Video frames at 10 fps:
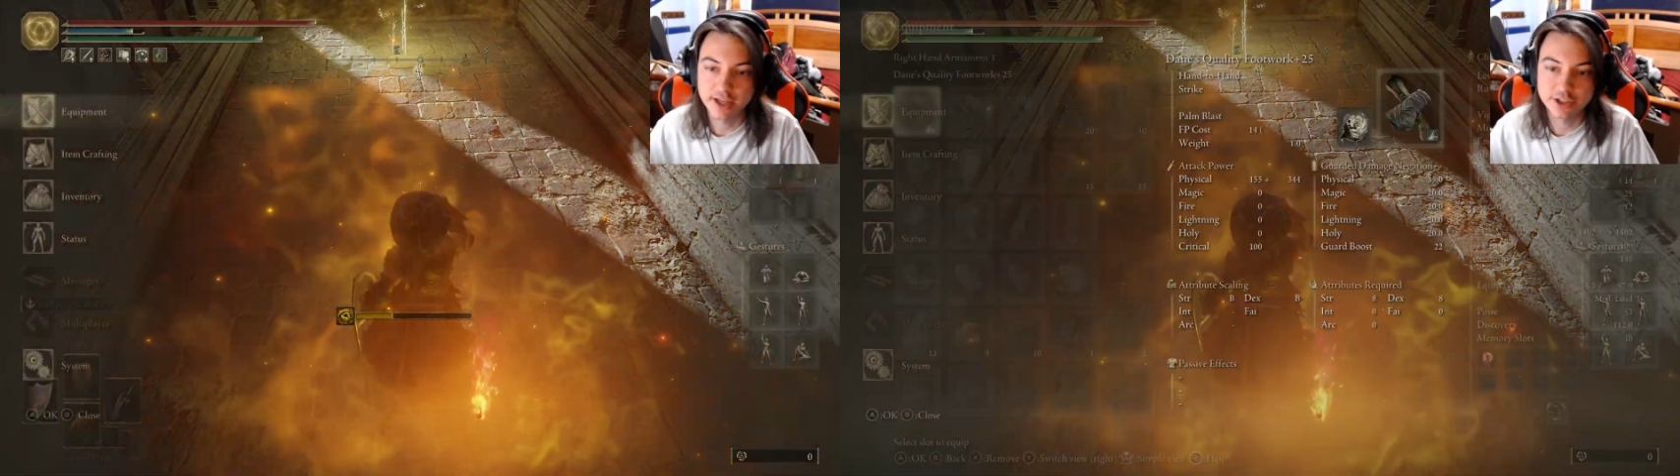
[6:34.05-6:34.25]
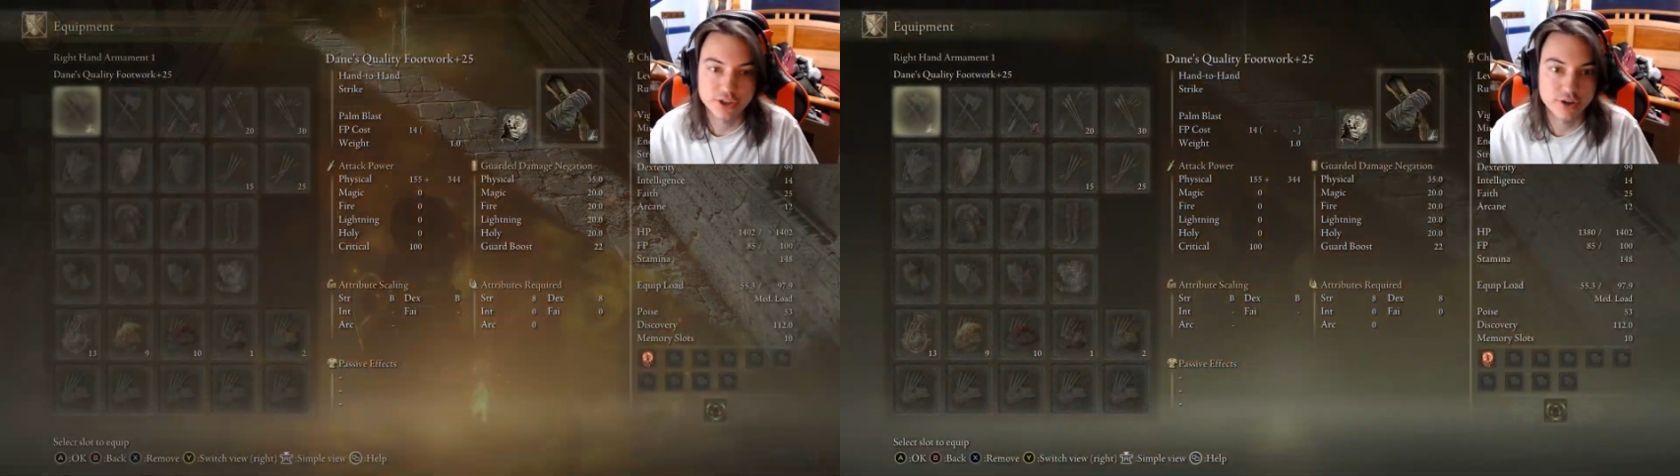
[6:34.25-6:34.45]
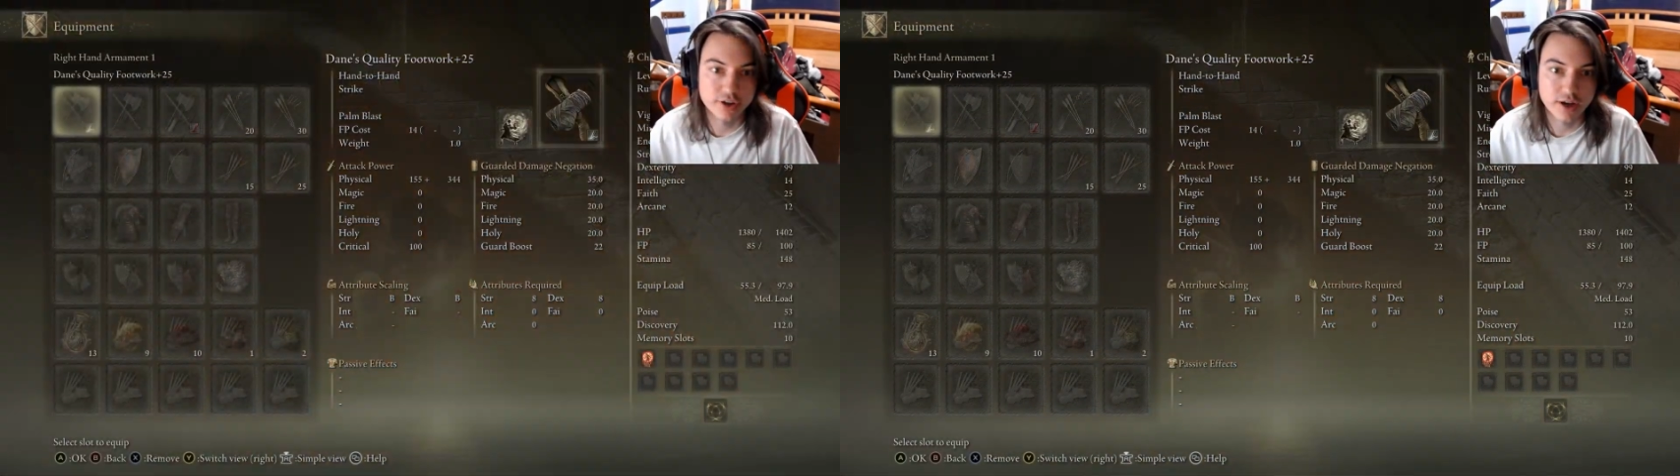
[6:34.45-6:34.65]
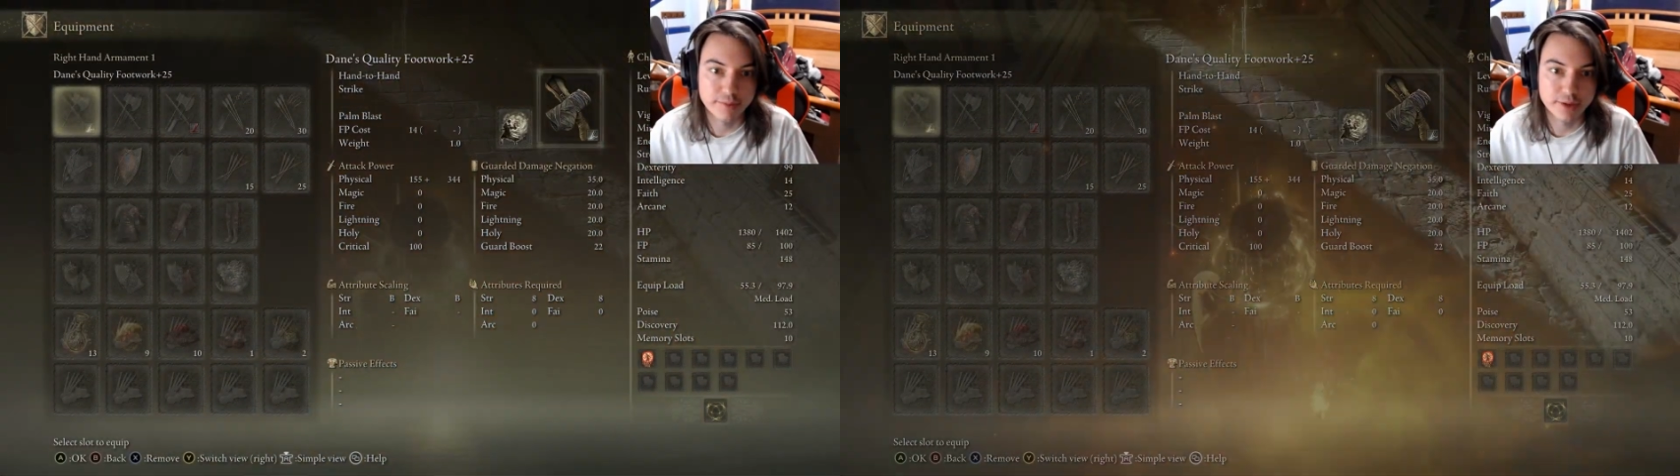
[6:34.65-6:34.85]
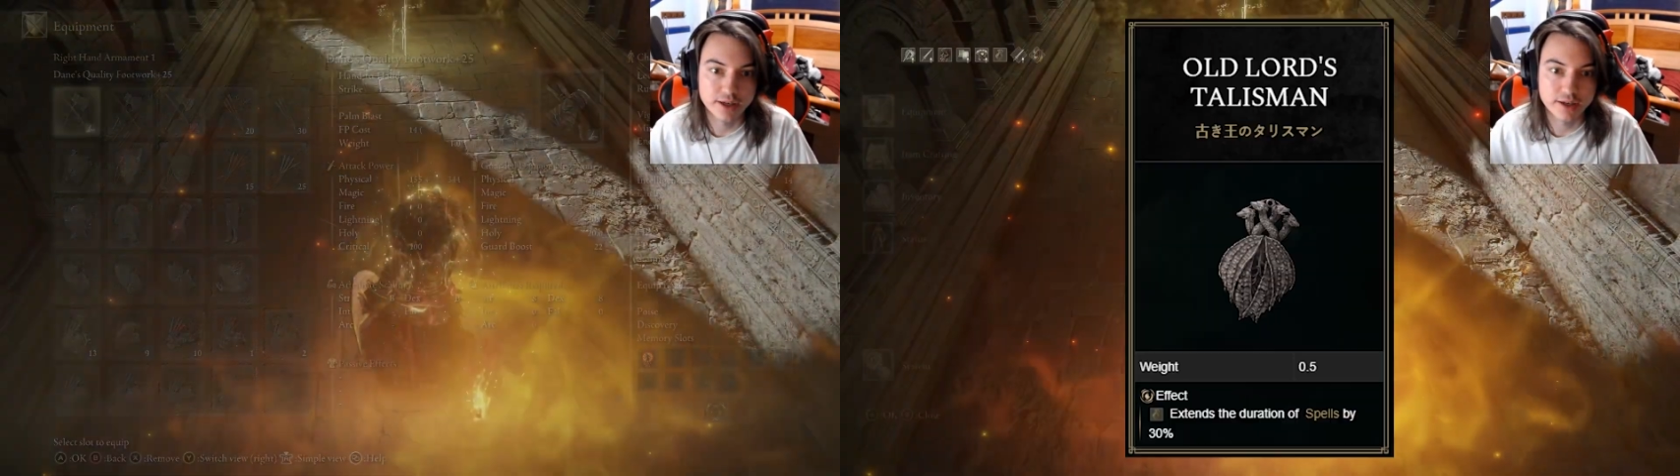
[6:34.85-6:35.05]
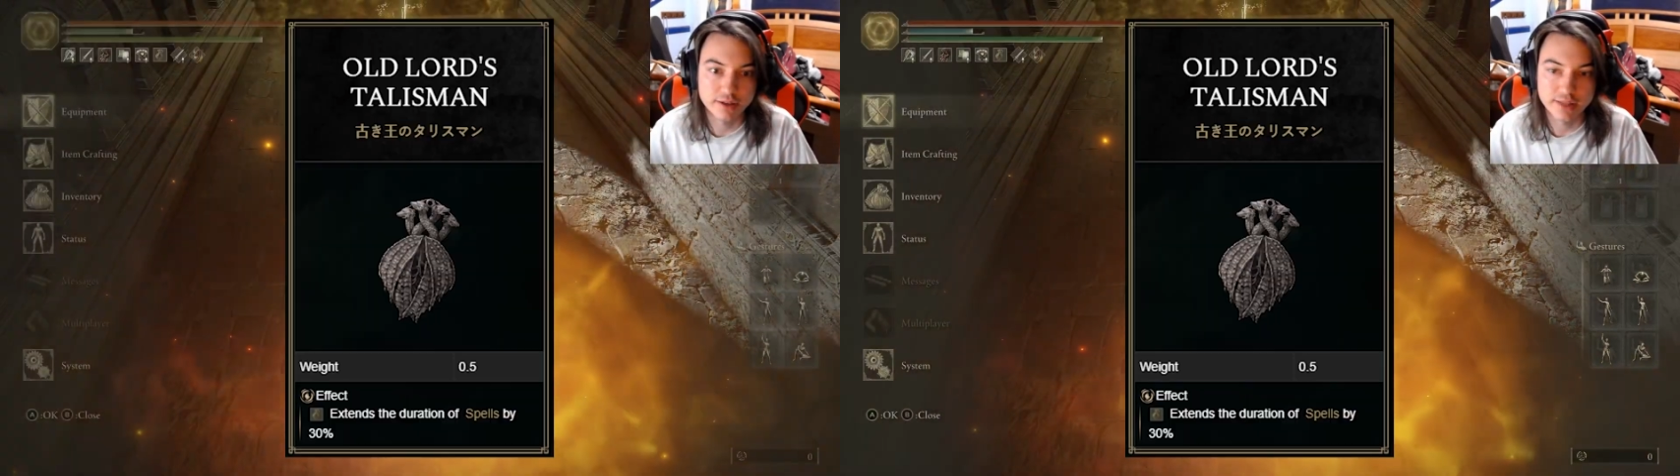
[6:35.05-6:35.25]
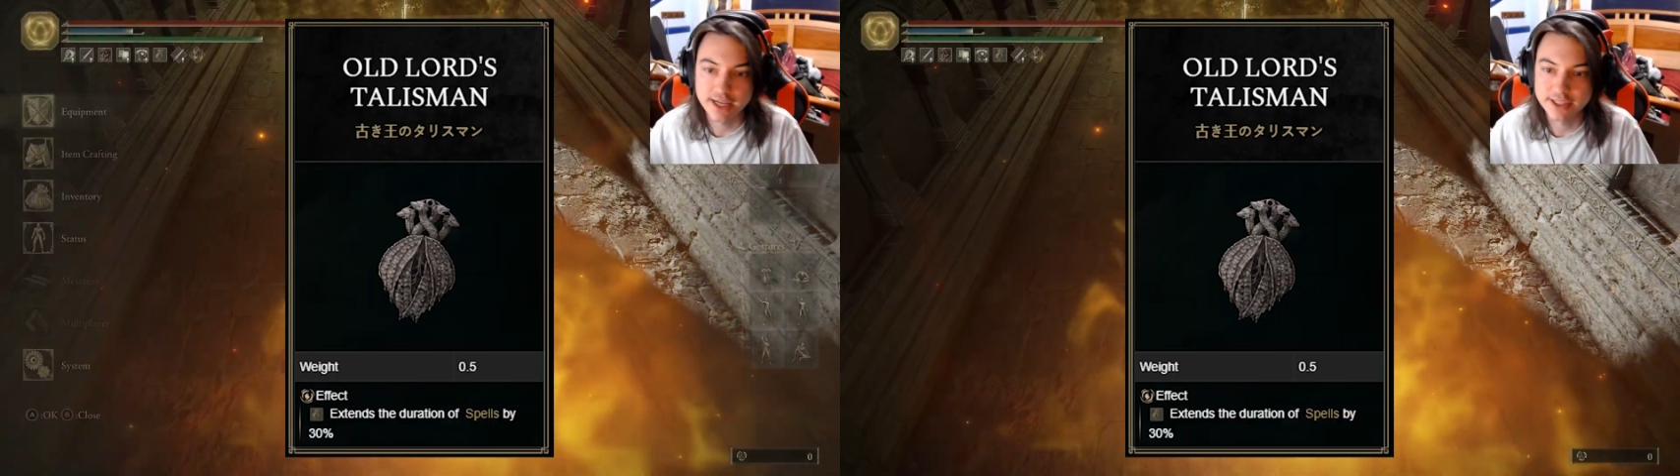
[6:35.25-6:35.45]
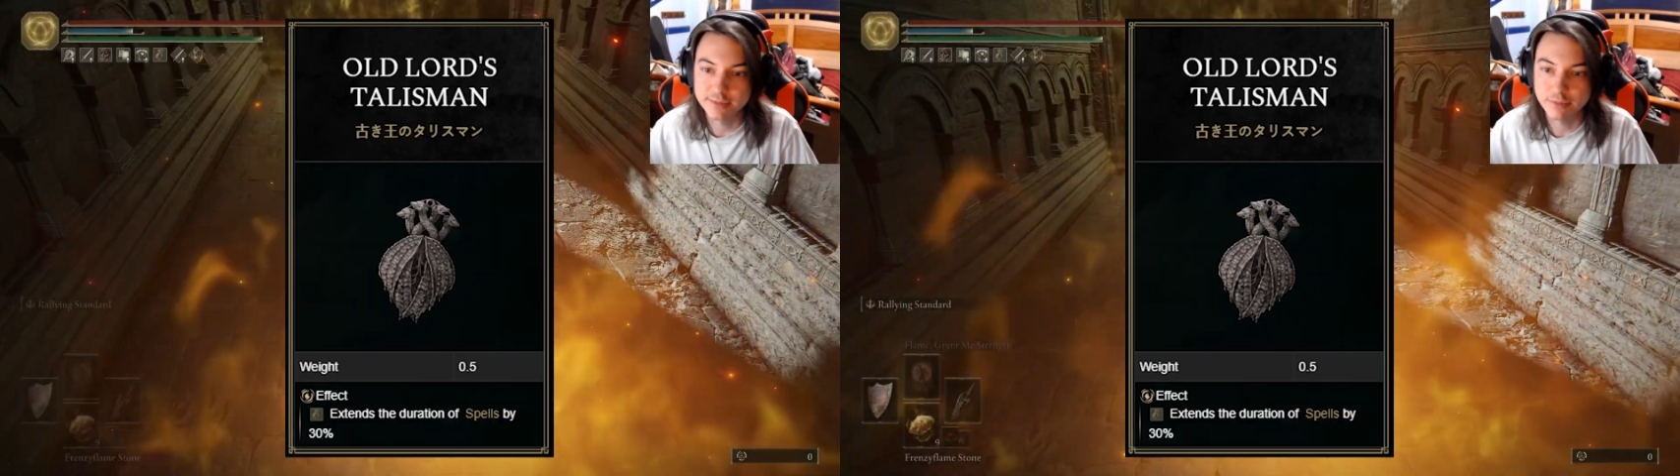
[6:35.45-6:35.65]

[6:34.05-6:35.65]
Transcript: So I put on the old Lord's